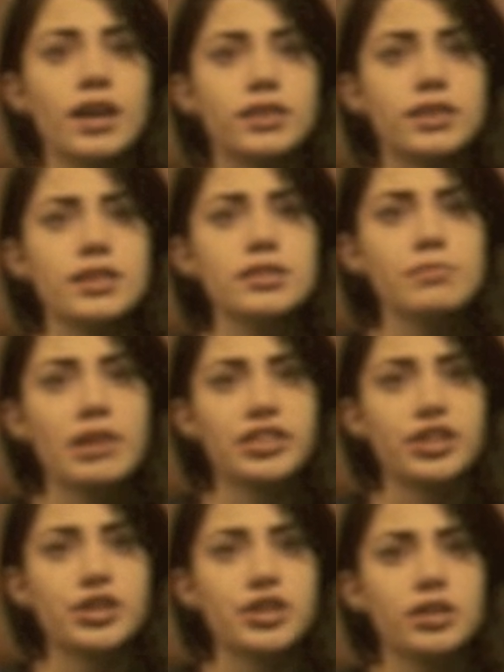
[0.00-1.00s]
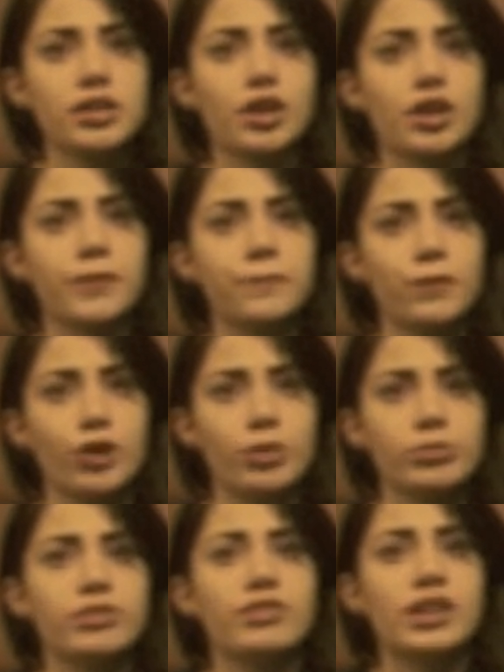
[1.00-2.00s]
These materials are
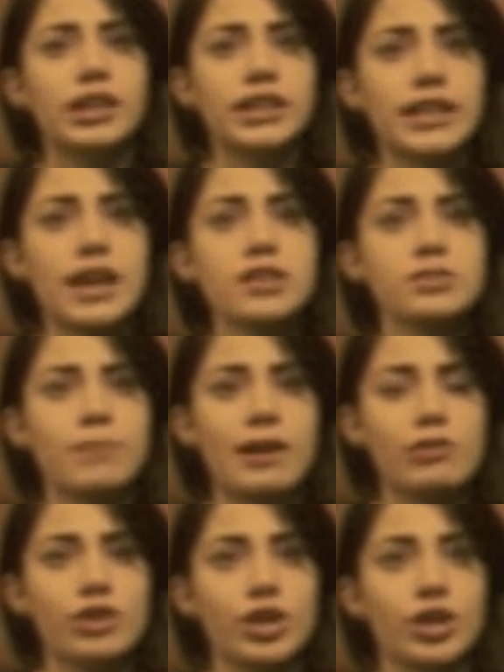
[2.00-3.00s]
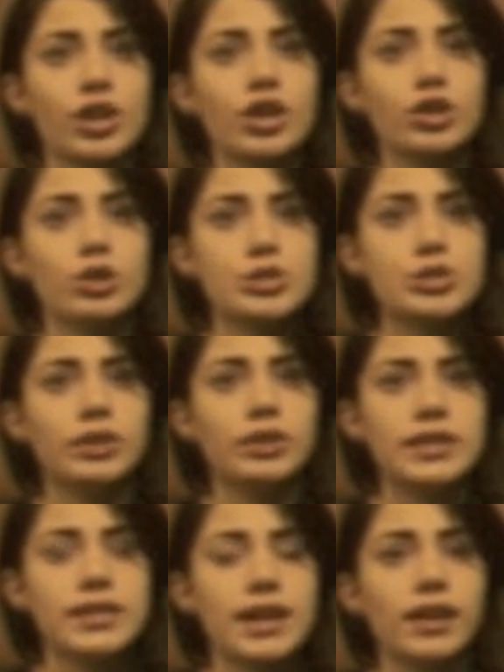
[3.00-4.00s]
formed when glass powder,
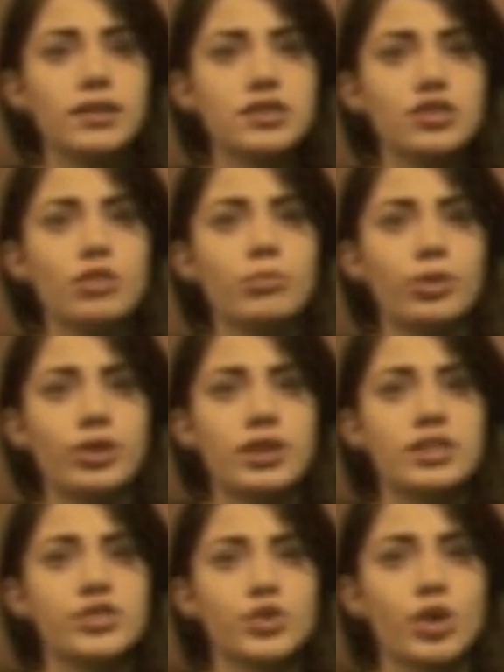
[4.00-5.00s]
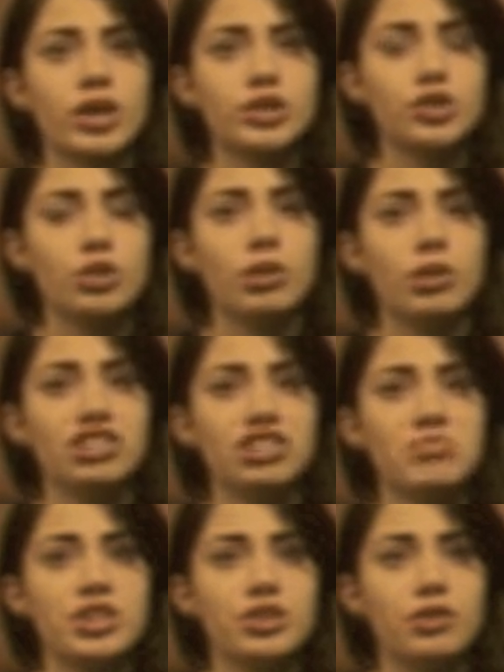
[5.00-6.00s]
usually calcium or strontium
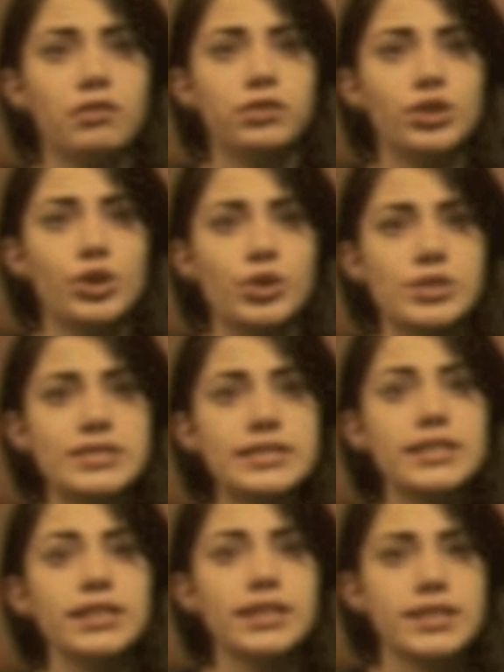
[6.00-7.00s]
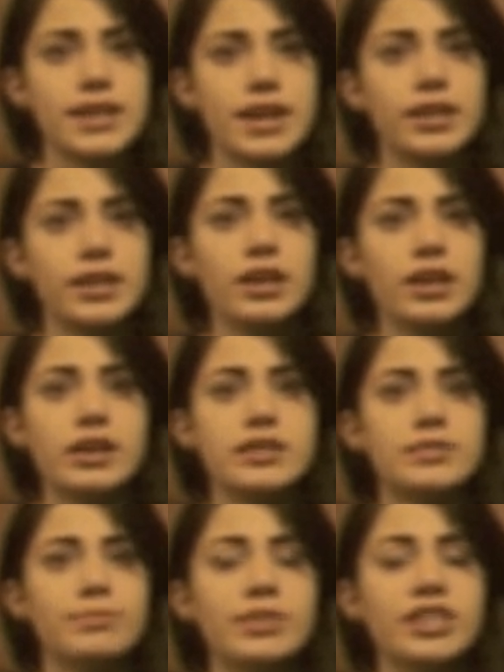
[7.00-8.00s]
aluminofluorosilicate,
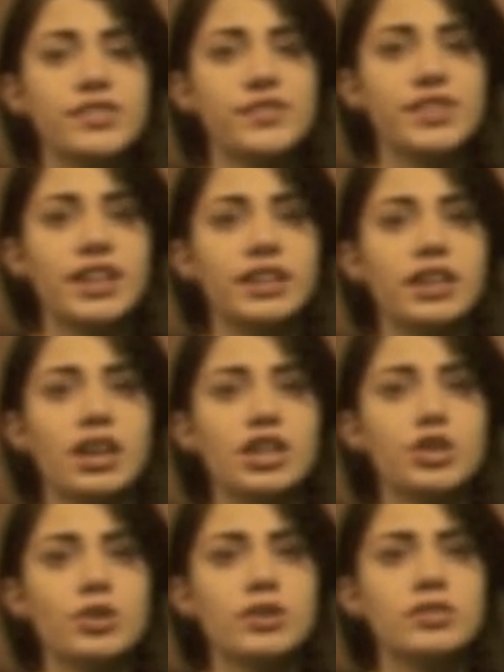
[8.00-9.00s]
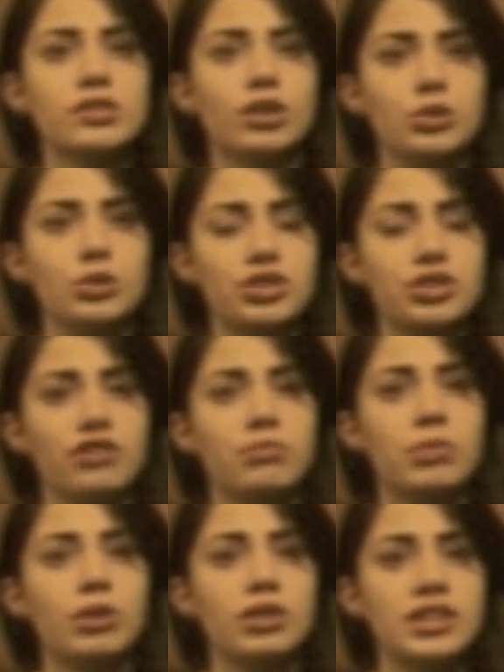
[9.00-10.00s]
is mixed with an aqueous solution
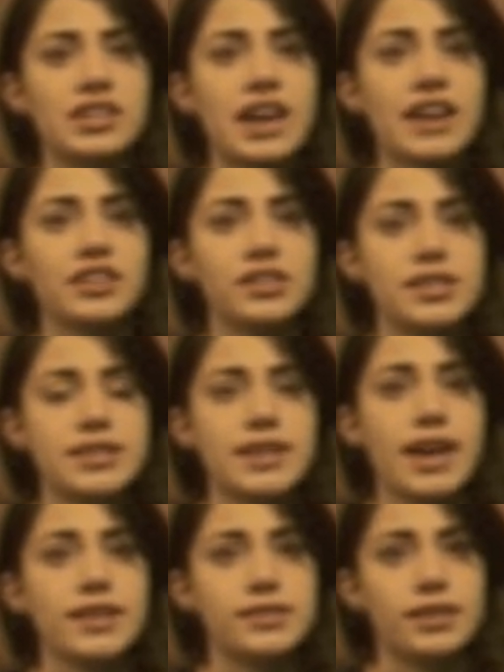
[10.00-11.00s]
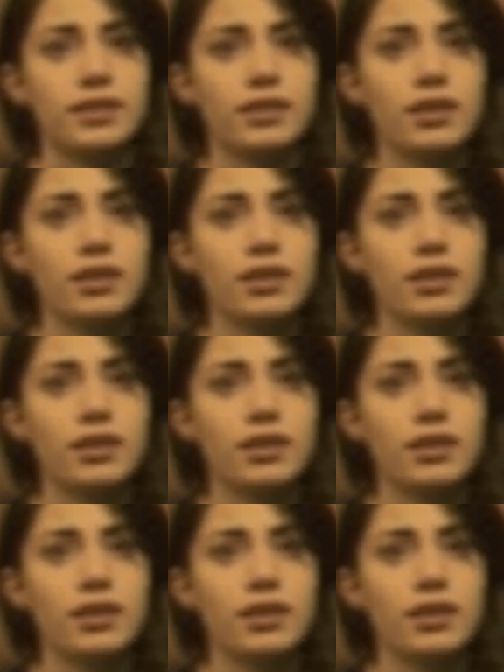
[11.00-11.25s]
of polyacrylic acid,